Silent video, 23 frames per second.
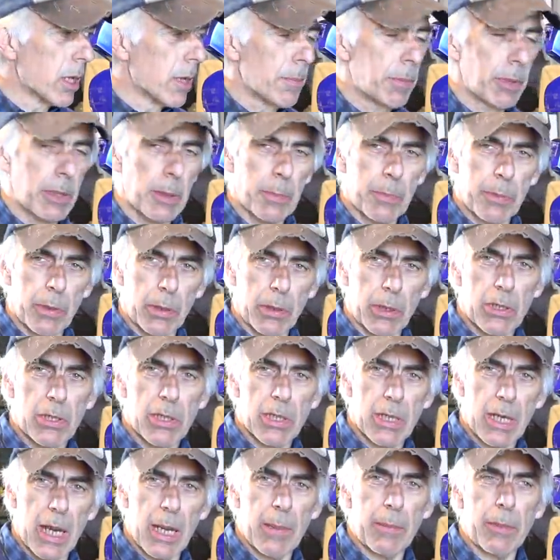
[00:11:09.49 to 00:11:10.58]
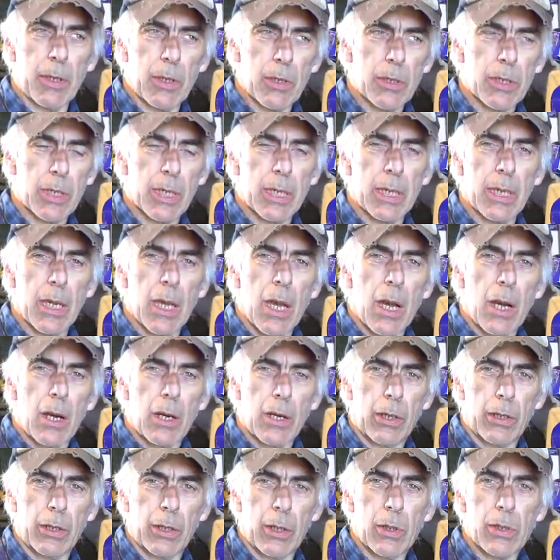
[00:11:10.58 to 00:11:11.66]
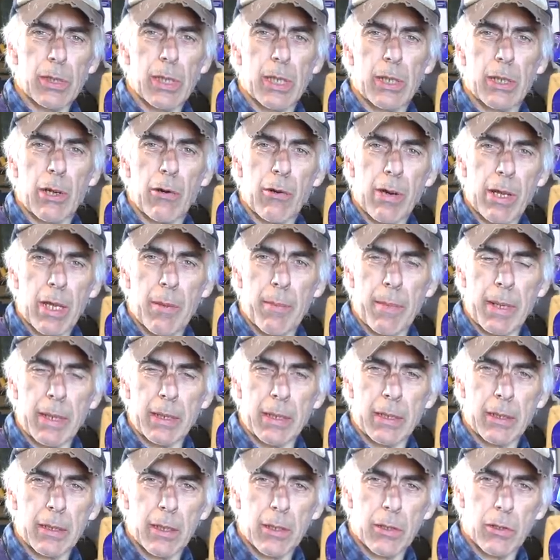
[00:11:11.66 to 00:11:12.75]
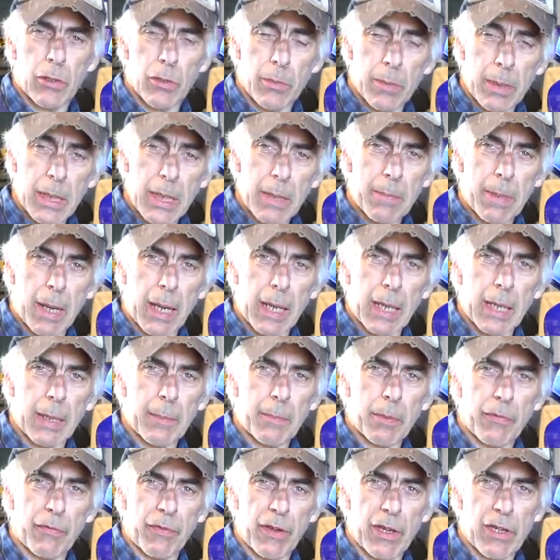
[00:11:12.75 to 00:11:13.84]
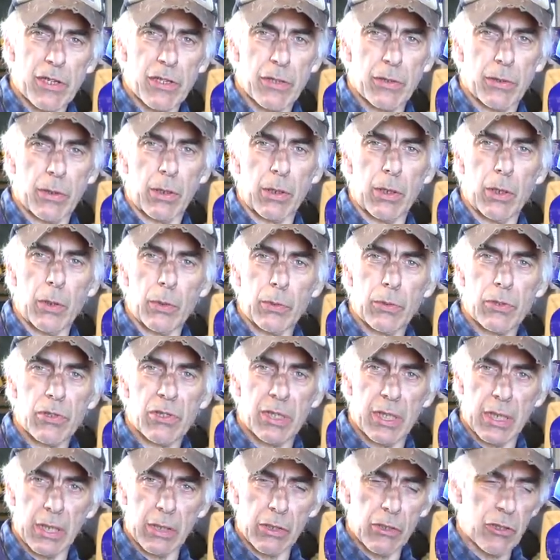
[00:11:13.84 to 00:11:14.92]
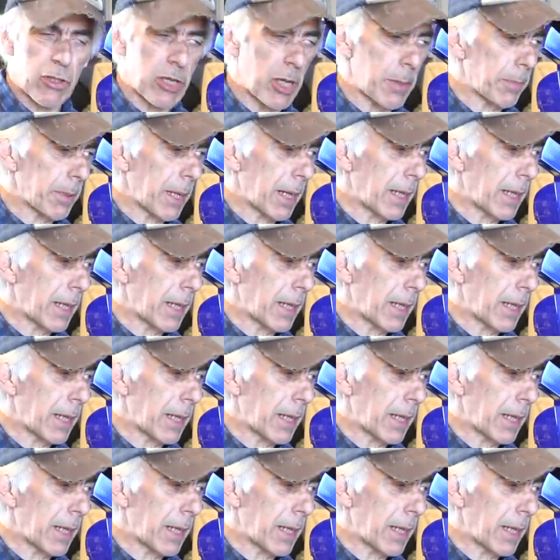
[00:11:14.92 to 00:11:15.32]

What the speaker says: but the products that I'm using are those that are recommended to me by a professional Lotus dealership,